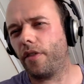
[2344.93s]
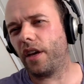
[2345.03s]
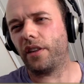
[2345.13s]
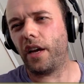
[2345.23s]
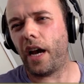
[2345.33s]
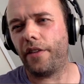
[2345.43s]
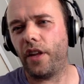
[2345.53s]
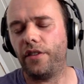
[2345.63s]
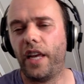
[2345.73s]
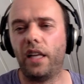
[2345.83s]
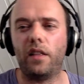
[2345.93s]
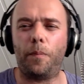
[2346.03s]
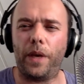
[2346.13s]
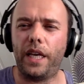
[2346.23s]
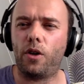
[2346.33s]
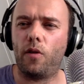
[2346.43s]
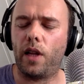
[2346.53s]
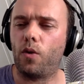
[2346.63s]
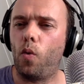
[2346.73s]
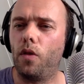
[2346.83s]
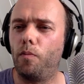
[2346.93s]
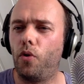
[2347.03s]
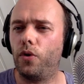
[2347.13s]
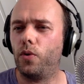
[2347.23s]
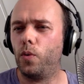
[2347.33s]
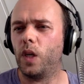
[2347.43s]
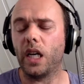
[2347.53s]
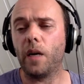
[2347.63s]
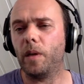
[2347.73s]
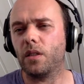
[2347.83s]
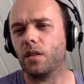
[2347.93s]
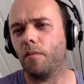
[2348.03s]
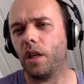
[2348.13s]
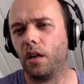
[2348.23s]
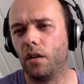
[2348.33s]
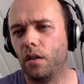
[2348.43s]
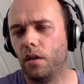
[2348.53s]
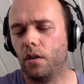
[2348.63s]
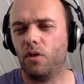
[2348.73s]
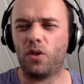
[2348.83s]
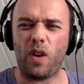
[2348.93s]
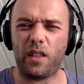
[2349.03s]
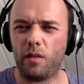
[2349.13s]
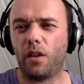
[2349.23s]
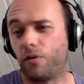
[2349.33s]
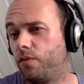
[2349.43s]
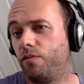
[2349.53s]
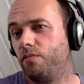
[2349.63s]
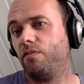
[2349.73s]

I think they had a daily peak of like 1.2 gigabits or something, which is quite a lot